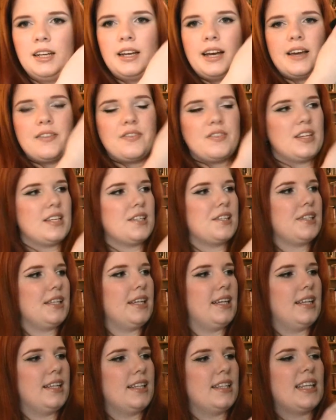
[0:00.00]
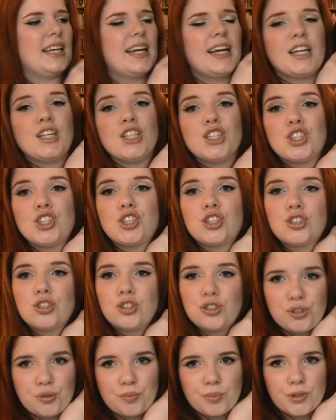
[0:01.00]
and this is a
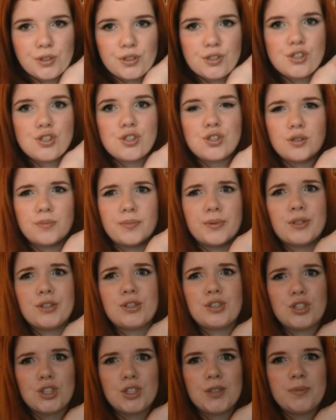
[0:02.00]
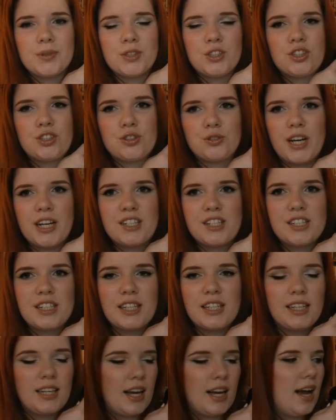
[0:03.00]
super, super, super
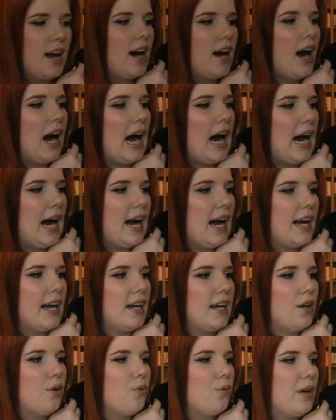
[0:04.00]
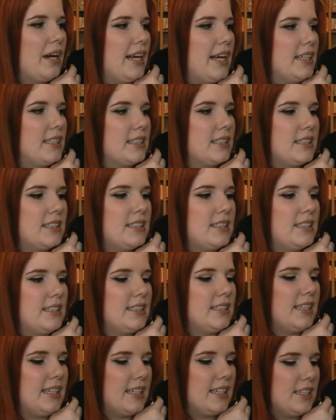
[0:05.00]
stretchy, high waist
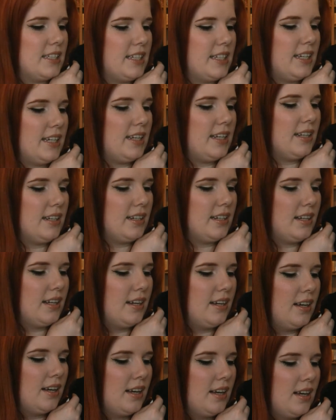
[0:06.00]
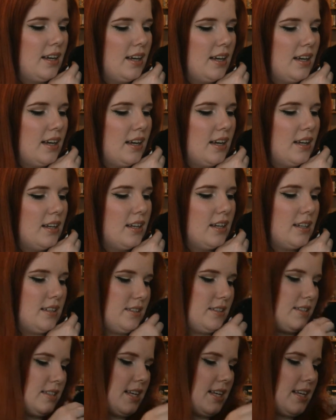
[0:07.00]
skinny jean.
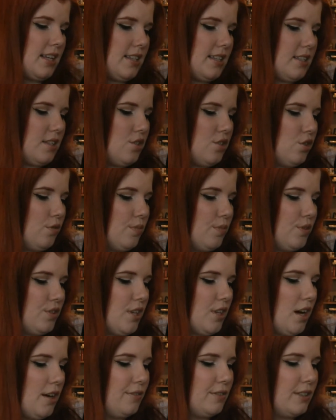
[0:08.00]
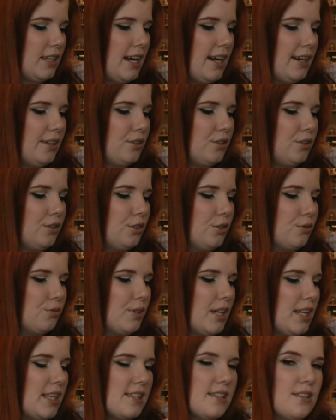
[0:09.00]
It says super soft ankle
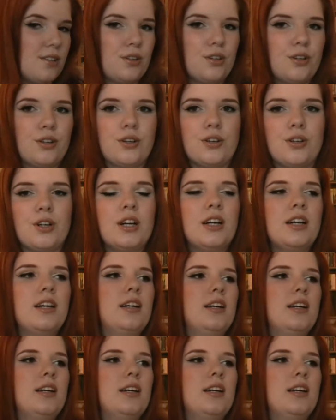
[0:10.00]
grazer.